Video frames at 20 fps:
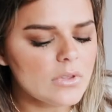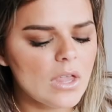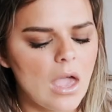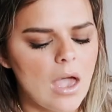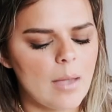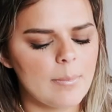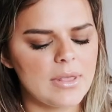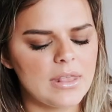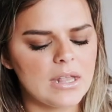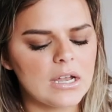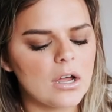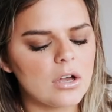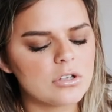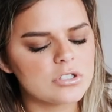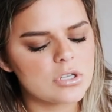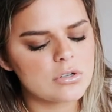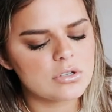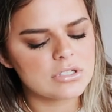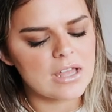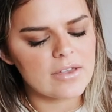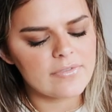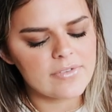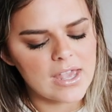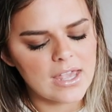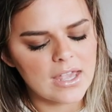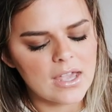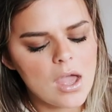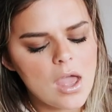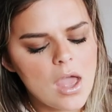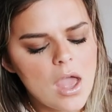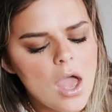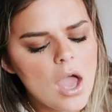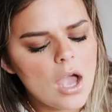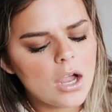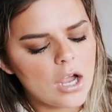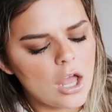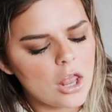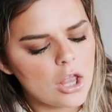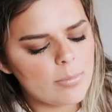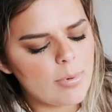Um, and then I also just have a
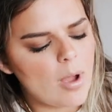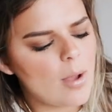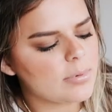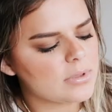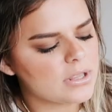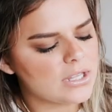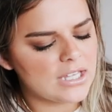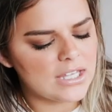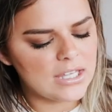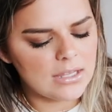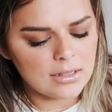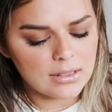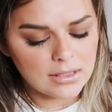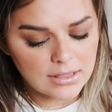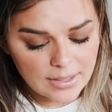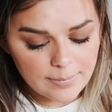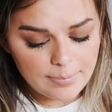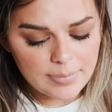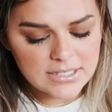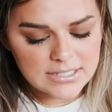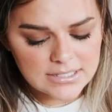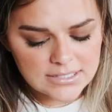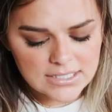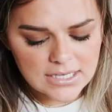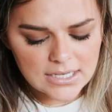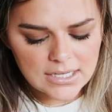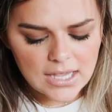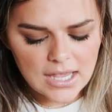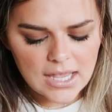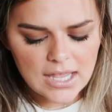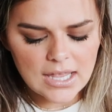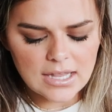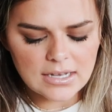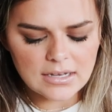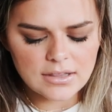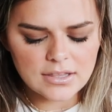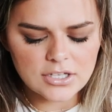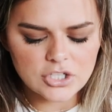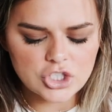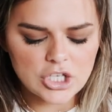ColourPop Licky, Lippie Stix
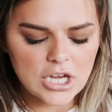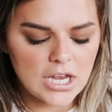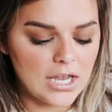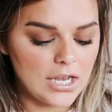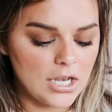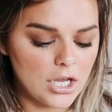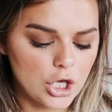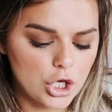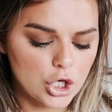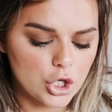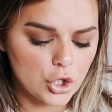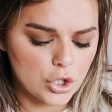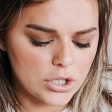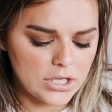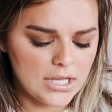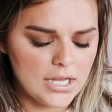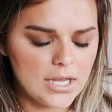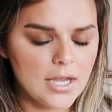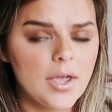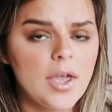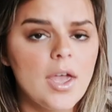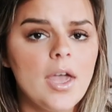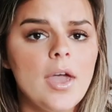in the shade Cookie.